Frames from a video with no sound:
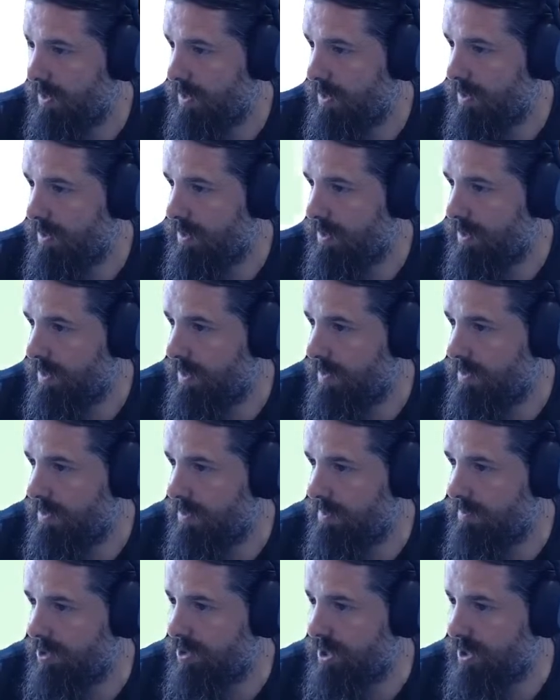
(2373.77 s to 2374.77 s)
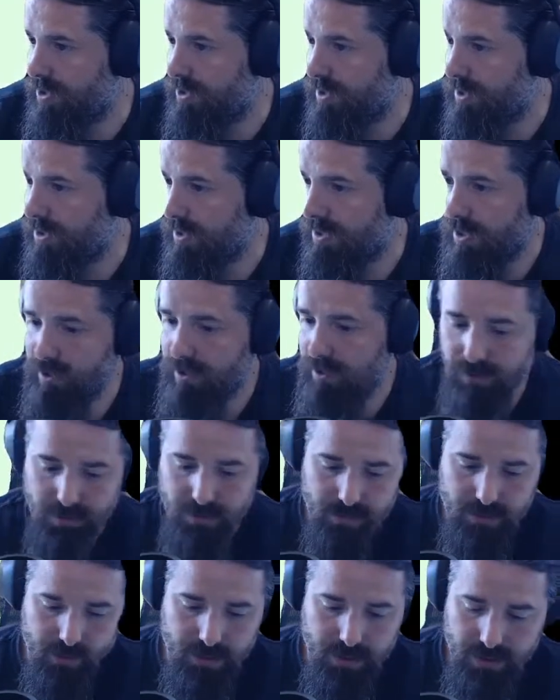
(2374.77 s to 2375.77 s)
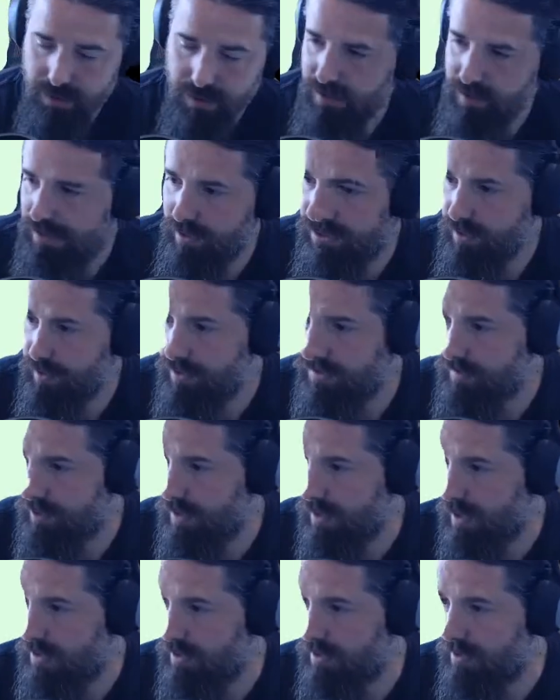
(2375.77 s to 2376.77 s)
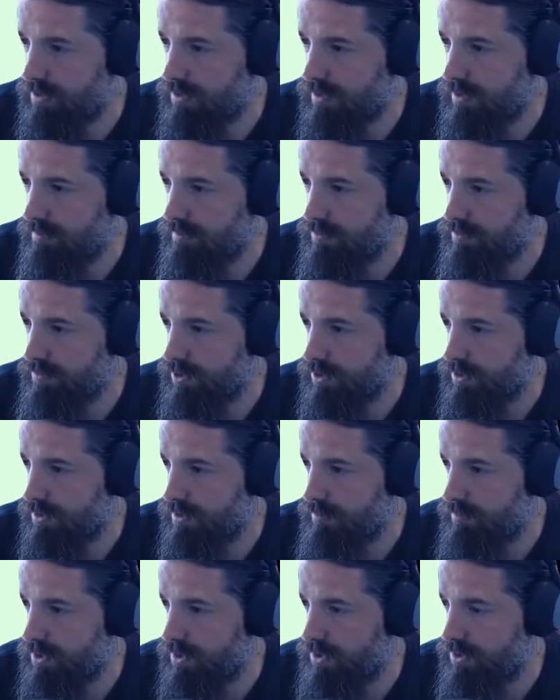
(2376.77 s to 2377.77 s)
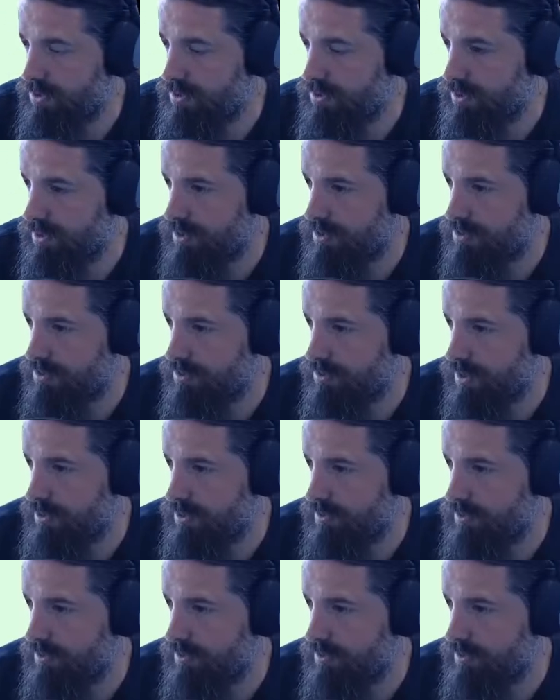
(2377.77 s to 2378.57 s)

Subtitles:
I don't think I've changed any code. Because of that, I'm just going to merge this straight off.